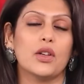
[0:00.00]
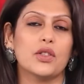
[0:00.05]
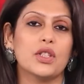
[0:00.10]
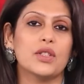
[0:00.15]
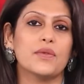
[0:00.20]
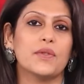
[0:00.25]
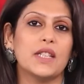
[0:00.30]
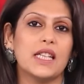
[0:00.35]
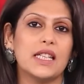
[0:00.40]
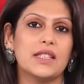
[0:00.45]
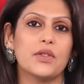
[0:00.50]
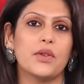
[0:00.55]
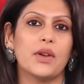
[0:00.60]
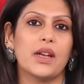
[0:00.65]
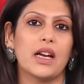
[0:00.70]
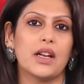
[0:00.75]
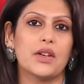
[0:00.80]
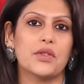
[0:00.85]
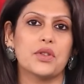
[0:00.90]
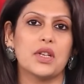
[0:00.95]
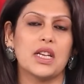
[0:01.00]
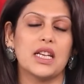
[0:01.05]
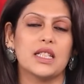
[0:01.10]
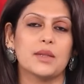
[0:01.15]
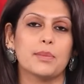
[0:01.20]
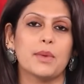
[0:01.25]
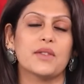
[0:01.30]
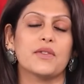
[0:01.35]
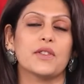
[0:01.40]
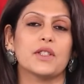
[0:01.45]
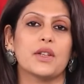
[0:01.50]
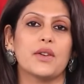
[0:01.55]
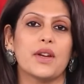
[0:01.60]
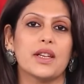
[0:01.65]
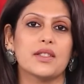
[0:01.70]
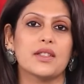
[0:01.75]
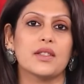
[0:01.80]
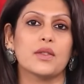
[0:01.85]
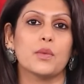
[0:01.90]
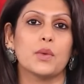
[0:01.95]
not just for these three countries, but for the
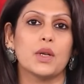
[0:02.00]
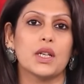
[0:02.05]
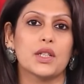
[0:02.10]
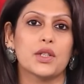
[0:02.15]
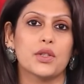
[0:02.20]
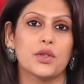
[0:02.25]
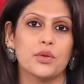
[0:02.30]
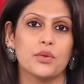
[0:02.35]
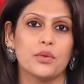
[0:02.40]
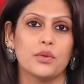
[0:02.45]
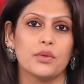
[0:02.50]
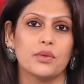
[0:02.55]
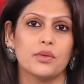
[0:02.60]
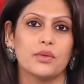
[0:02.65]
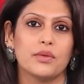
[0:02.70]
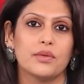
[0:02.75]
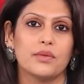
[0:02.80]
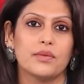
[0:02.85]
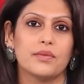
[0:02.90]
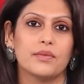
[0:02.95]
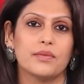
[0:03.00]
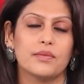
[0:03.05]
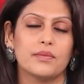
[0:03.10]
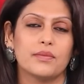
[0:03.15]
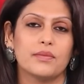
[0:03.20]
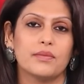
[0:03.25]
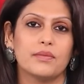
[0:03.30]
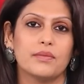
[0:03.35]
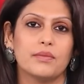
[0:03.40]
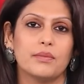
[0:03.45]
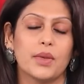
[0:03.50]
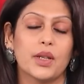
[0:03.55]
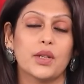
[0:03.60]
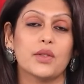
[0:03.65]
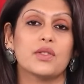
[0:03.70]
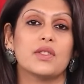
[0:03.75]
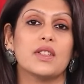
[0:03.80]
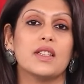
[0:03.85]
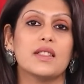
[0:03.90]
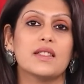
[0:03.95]
rest of the world too.
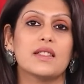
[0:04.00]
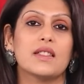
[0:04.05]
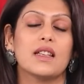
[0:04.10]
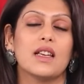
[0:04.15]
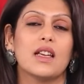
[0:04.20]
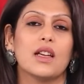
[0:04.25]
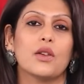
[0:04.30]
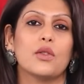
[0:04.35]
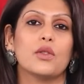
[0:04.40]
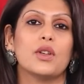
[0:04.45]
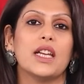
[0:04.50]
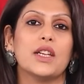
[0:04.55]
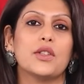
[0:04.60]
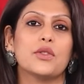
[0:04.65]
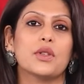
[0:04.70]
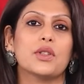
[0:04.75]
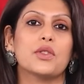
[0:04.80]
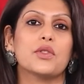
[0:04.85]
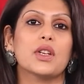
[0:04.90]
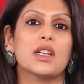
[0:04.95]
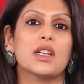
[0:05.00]
Because this could lead to a